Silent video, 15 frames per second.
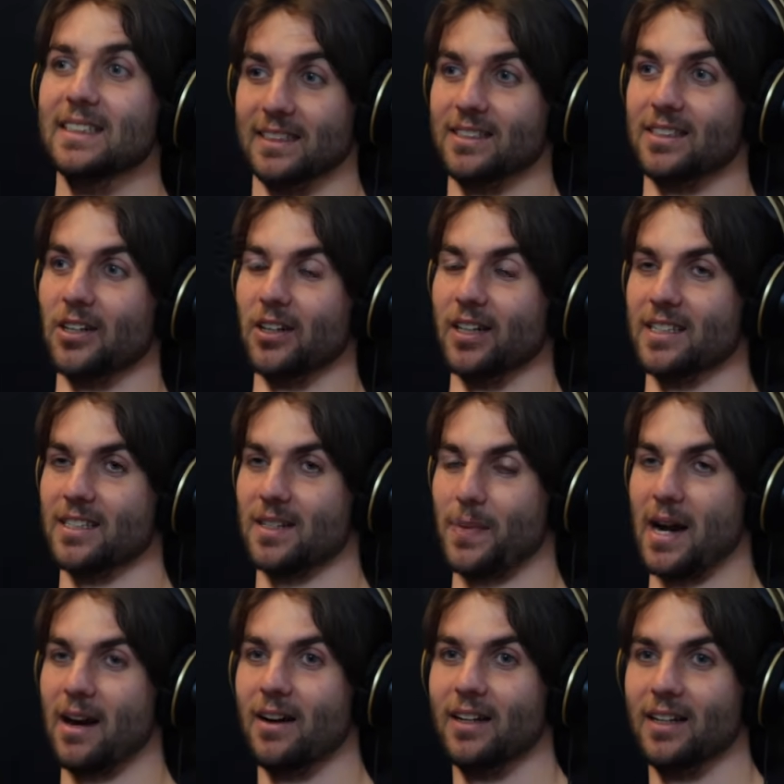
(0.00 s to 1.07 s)
So there's
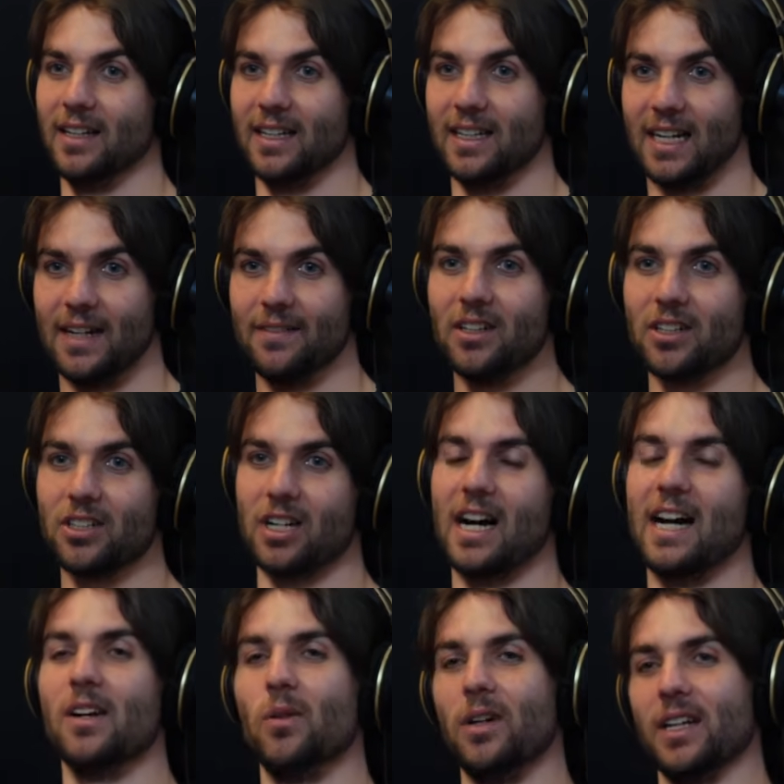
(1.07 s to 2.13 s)
apparently, I'm not sure, I
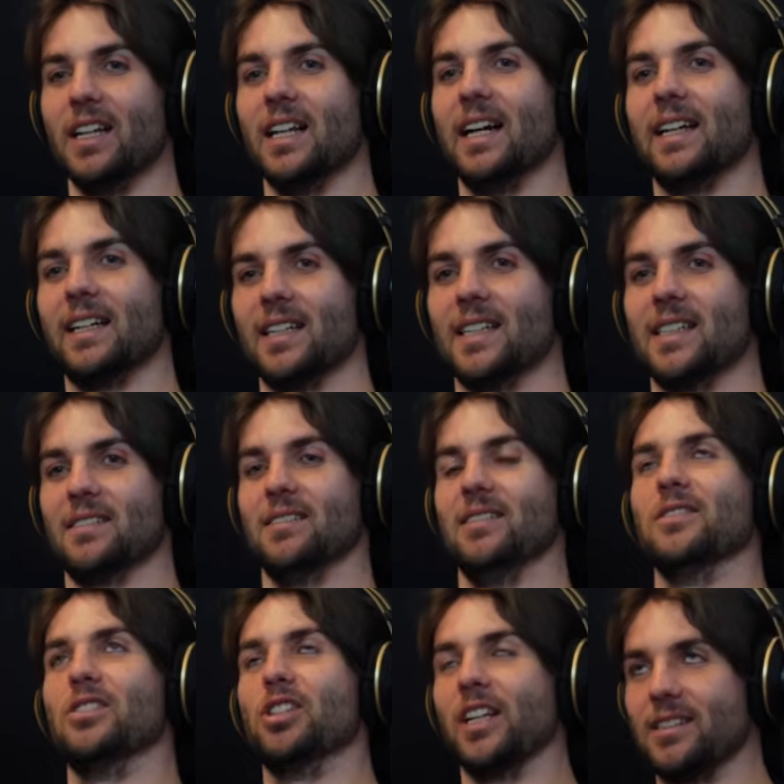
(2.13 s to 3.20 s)
don't want to like,
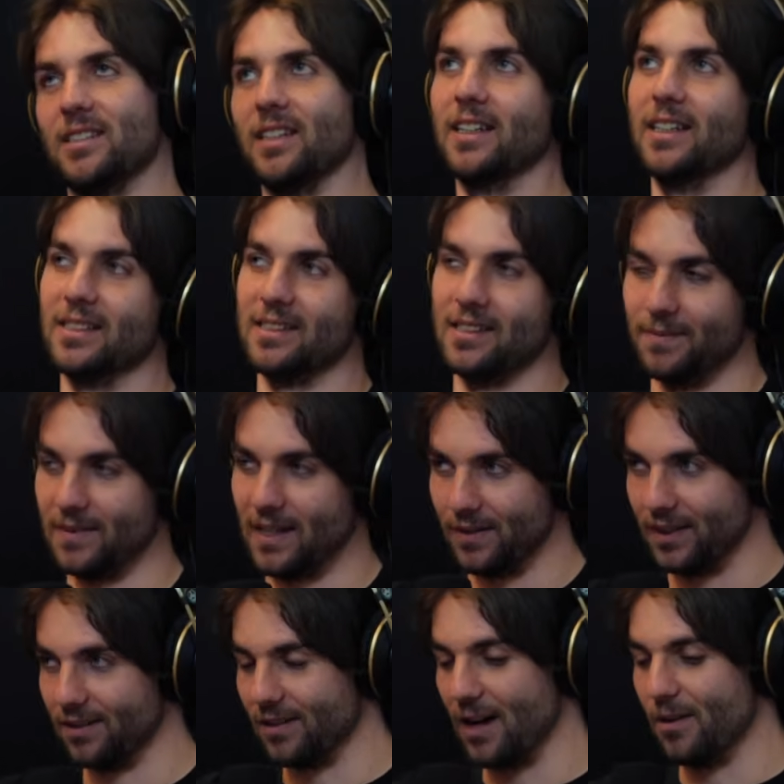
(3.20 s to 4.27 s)
jinxing it isn't maybe
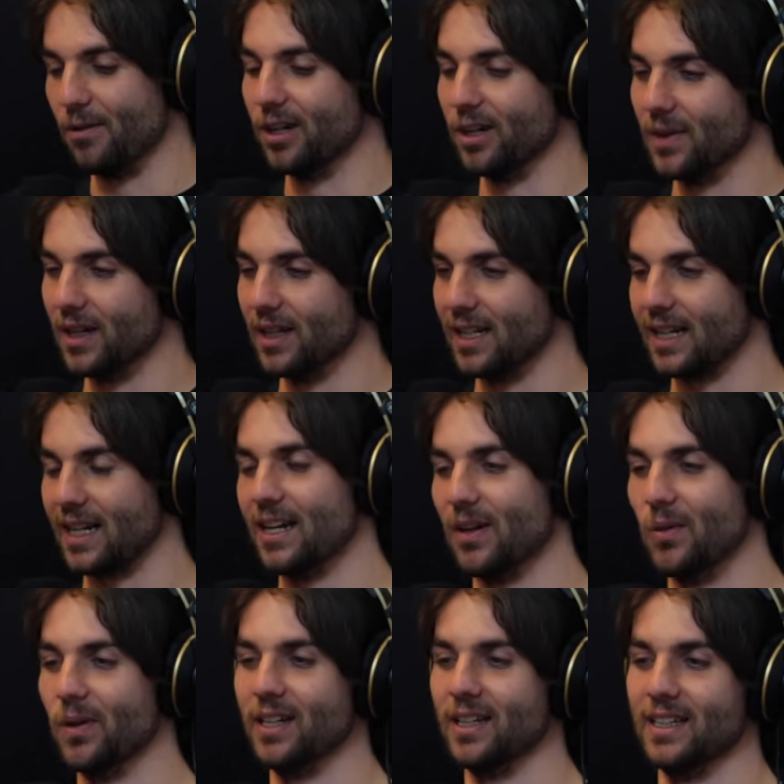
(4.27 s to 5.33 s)
the right word, but like I don't
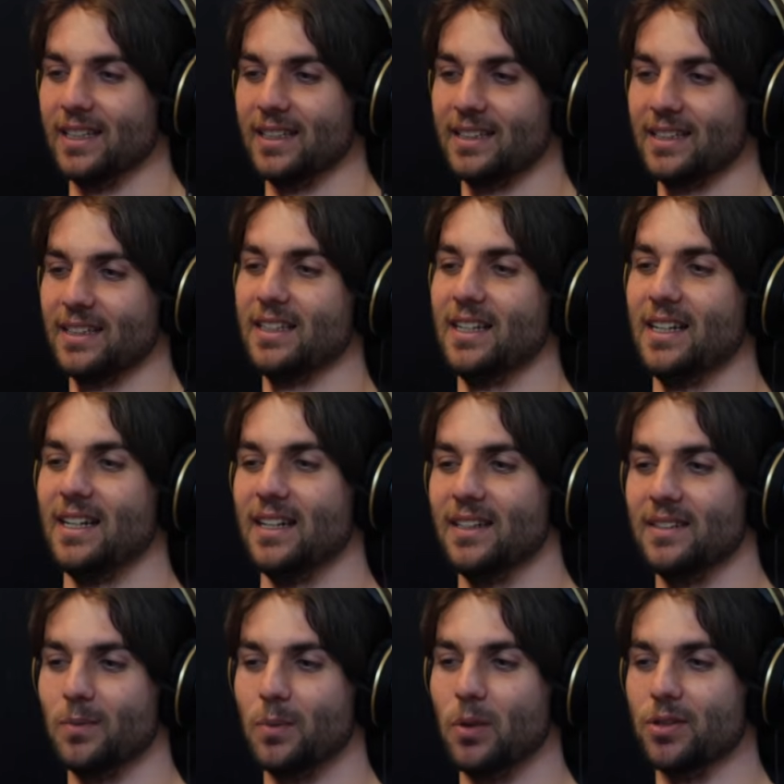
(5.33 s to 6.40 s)
want to like
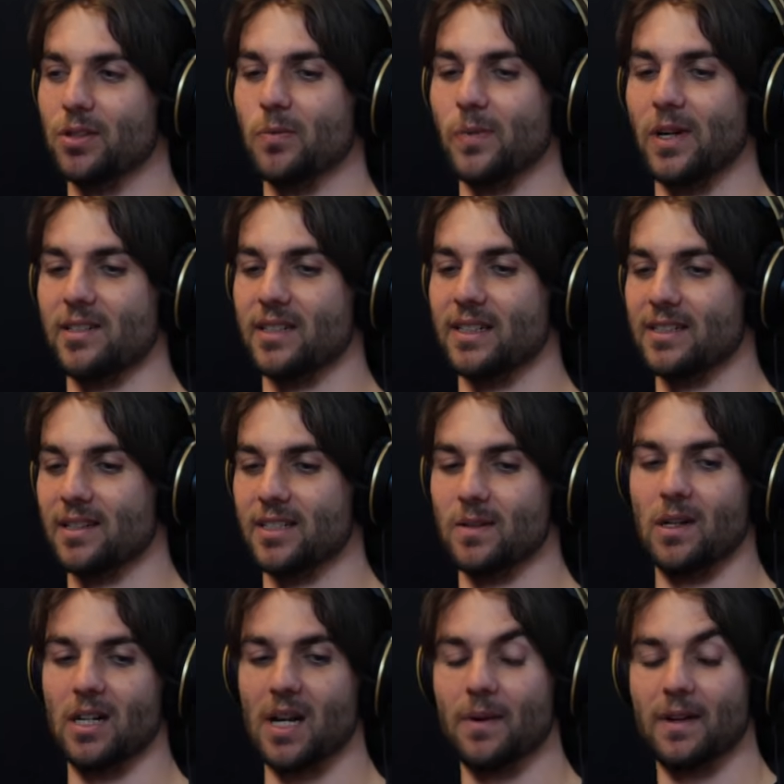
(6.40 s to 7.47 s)
put too much cynicism
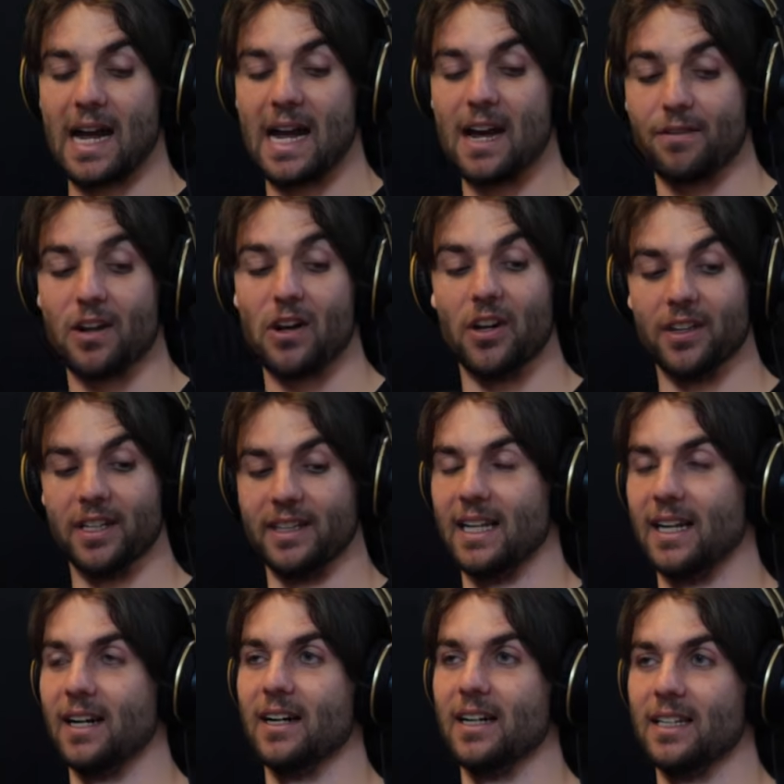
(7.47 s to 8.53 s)
on it, but I have heard that
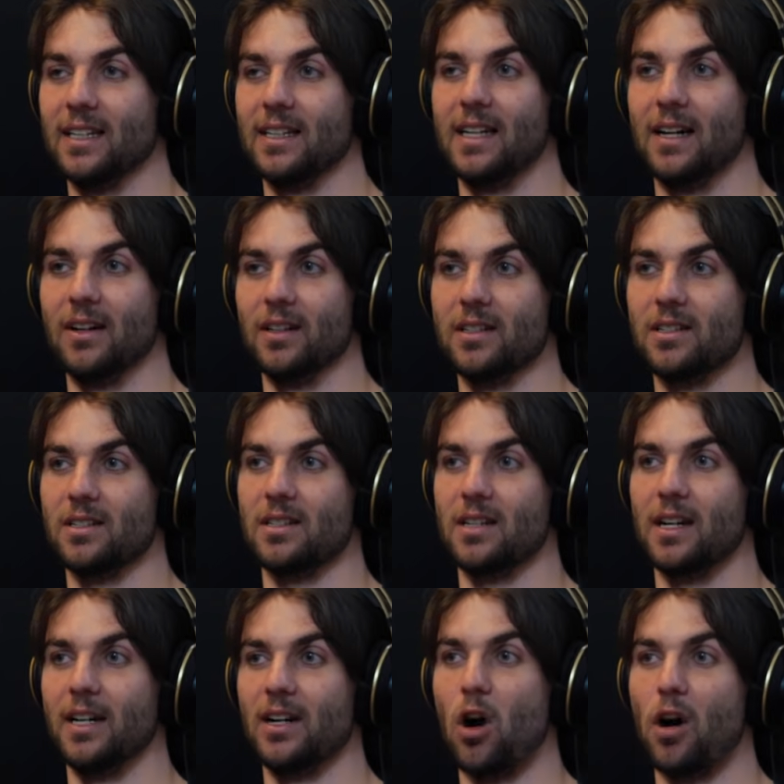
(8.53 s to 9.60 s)
there is
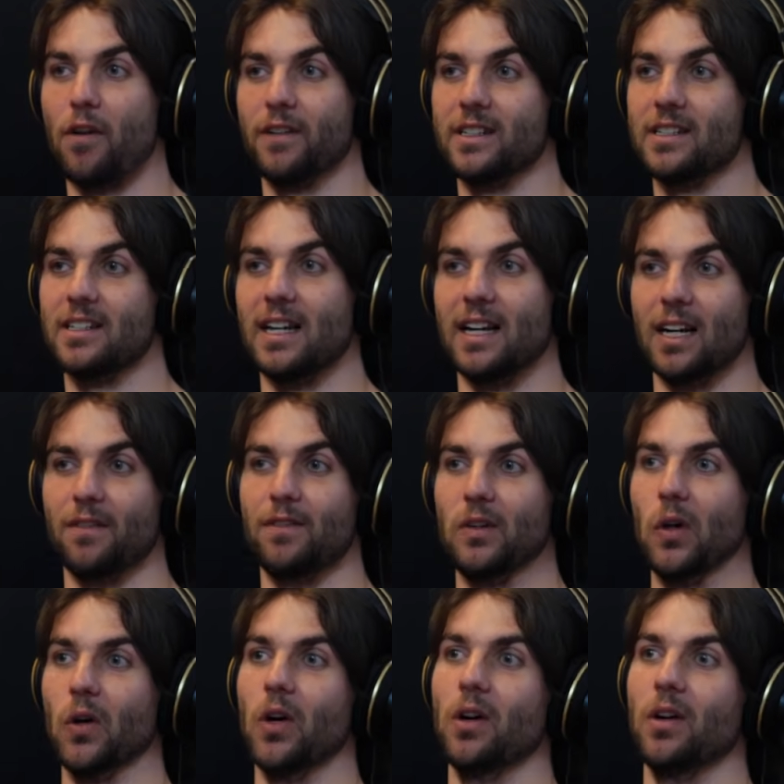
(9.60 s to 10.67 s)
an office that if
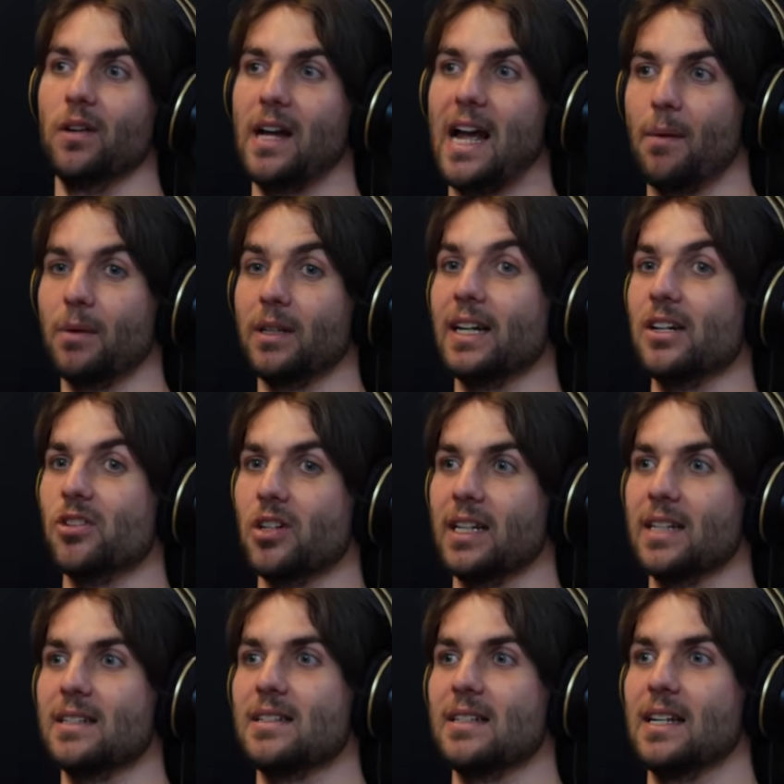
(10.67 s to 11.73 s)
your application
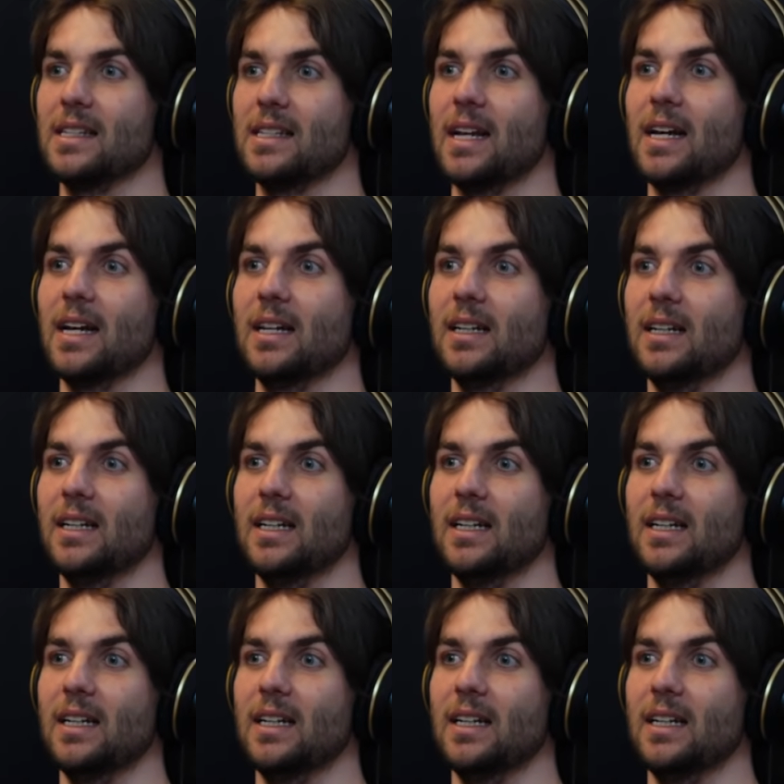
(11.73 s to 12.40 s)
gets sent there,